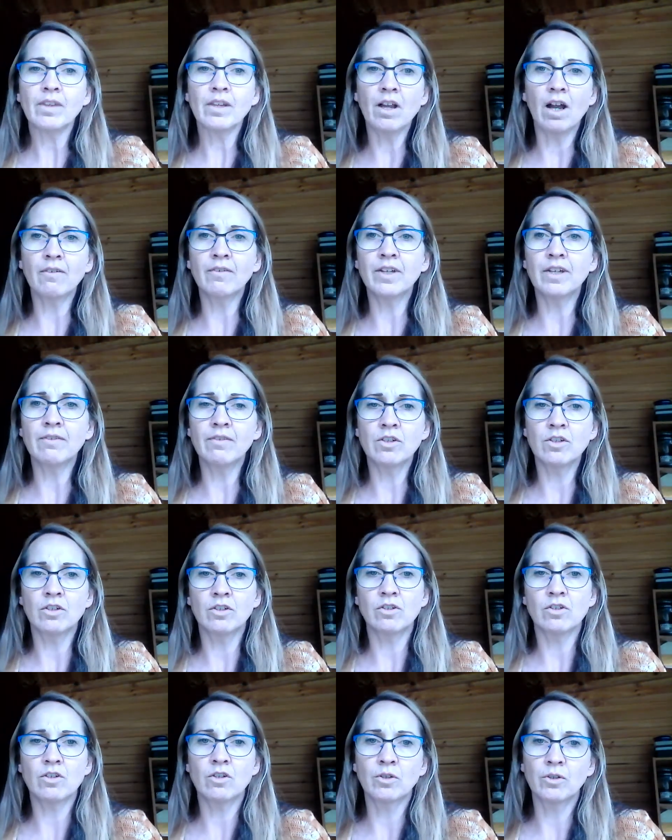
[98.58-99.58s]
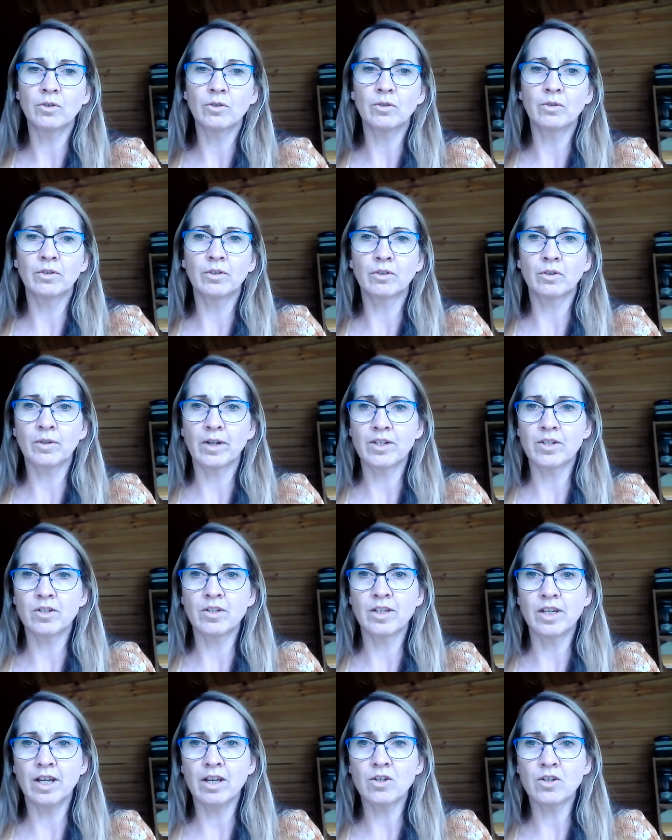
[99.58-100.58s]
I've given you 2 little
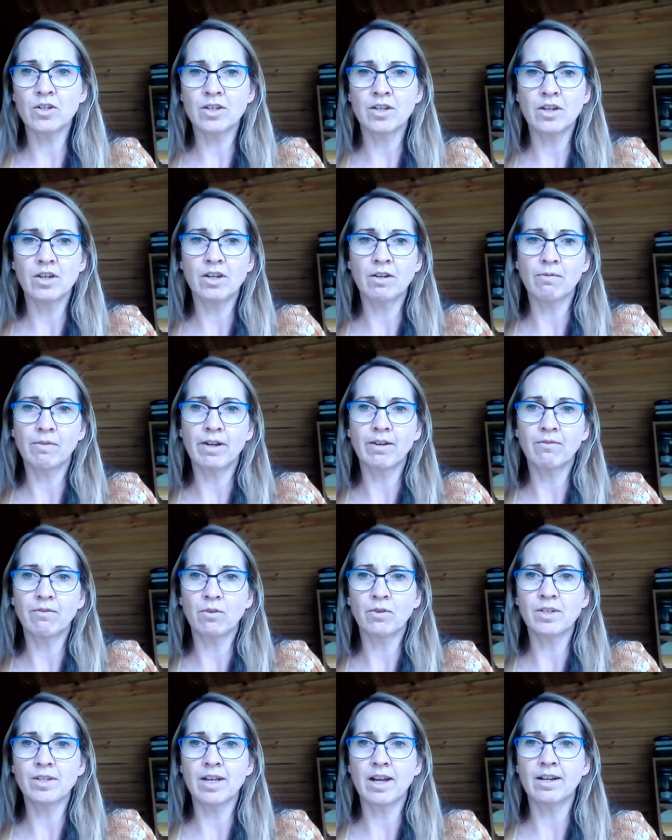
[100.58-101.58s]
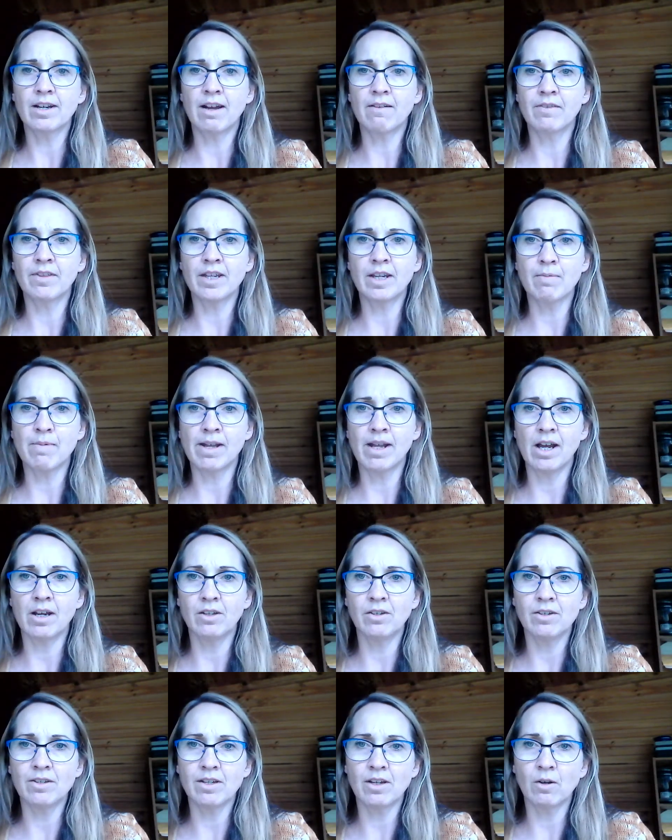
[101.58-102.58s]
questions here just so you can reinforce that and have a think about how to
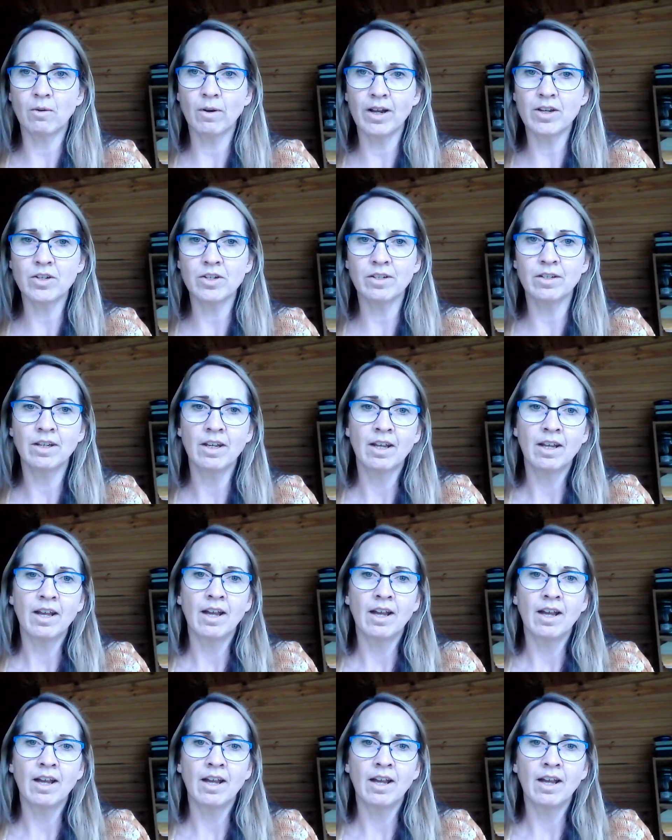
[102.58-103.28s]
use the equation.